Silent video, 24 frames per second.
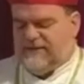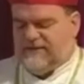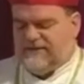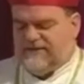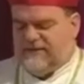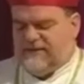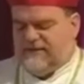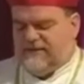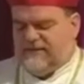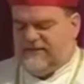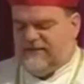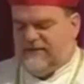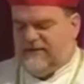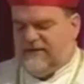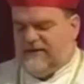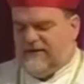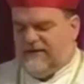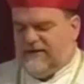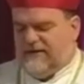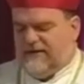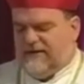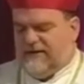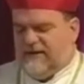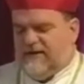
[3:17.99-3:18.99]
Stephen
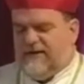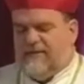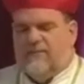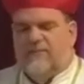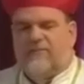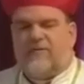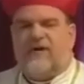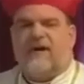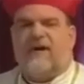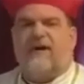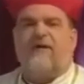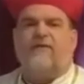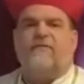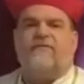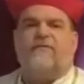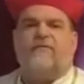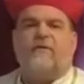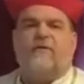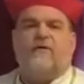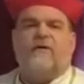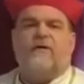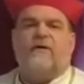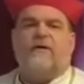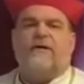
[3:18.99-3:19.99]
in praying
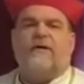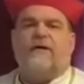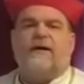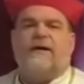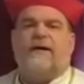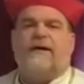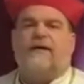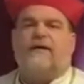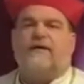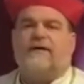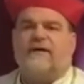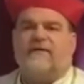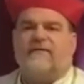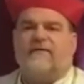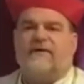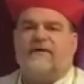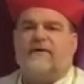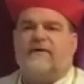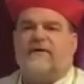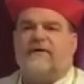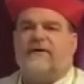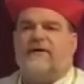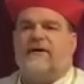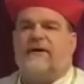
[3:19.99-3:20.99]
for and loving
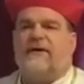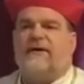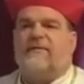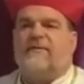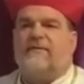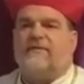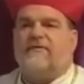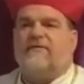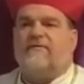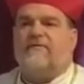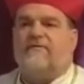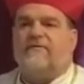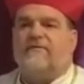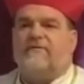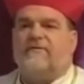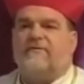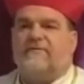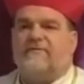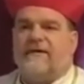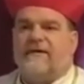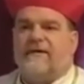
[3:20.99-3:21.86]
our enemies.